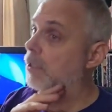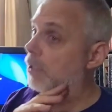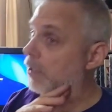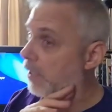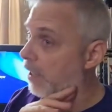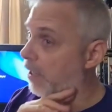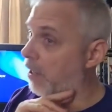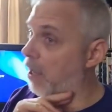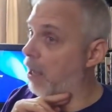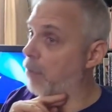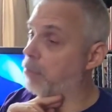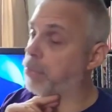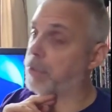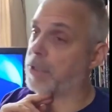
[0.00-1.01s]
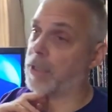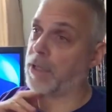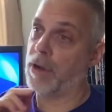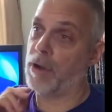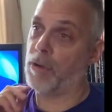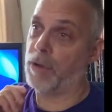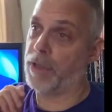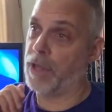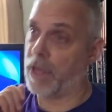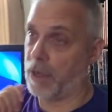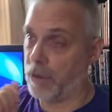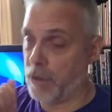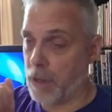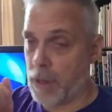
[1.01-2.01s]
get up, and
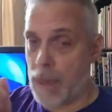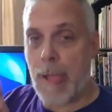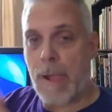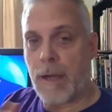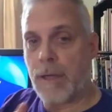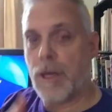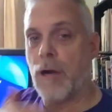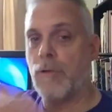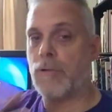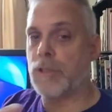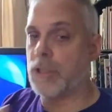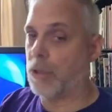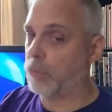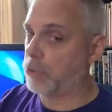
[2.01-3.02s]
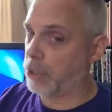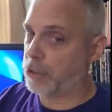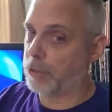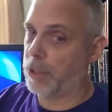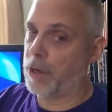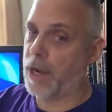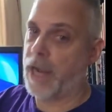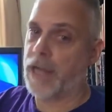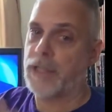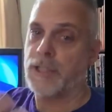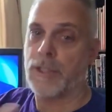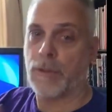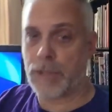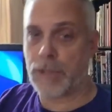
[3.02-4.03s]
then, no, don't touch her in her hands,
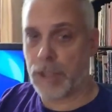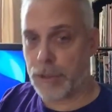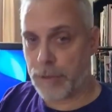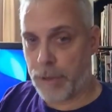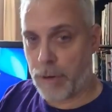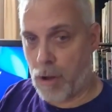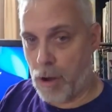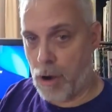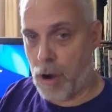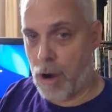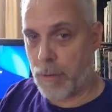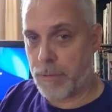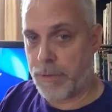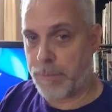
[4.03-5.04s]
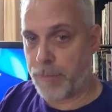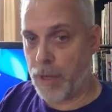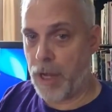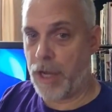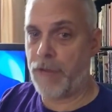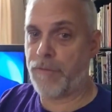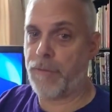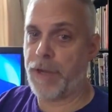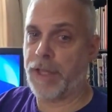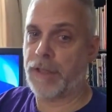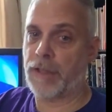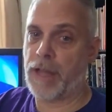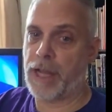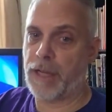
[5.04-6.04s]
don't touch her in her arms, but if we
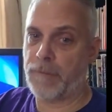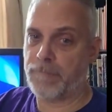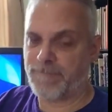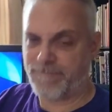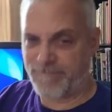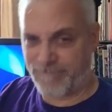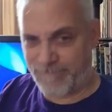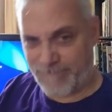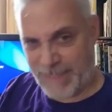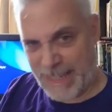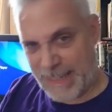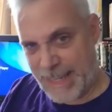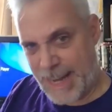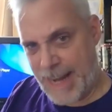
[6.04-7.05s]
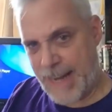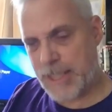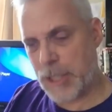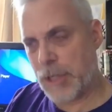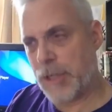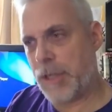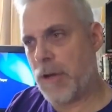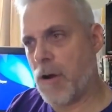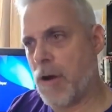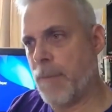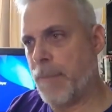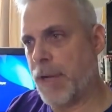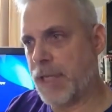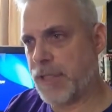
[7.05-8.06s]
can like get the hands under the
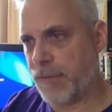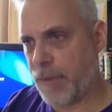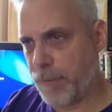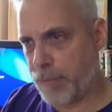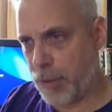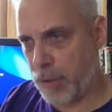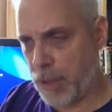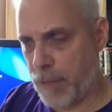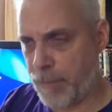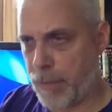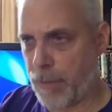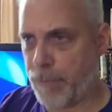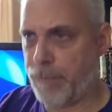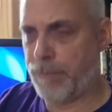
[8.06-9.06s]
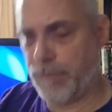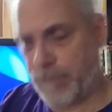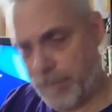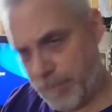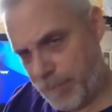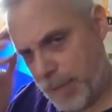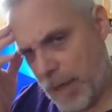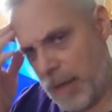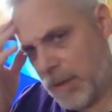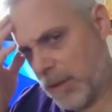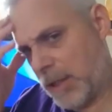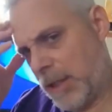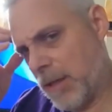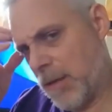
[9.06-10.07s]
armpits, if we pull up her
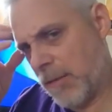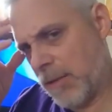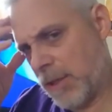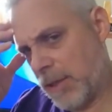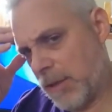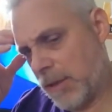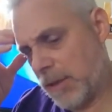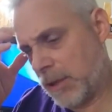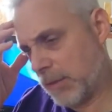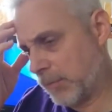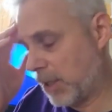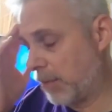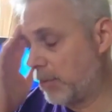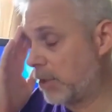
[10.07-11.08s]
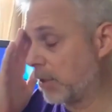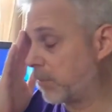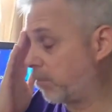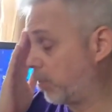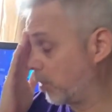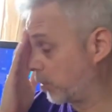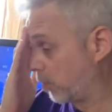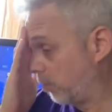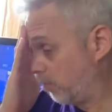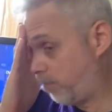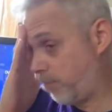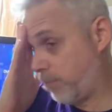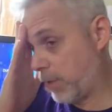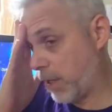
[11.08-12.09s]
belt, sometimes just push her
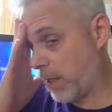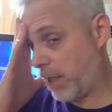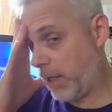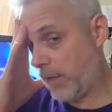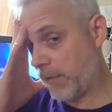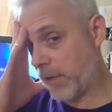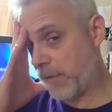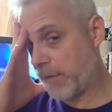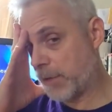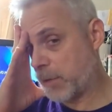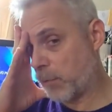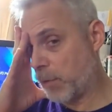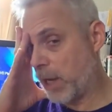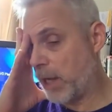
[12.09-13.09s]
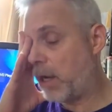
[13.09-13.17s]
butt even if it's wet.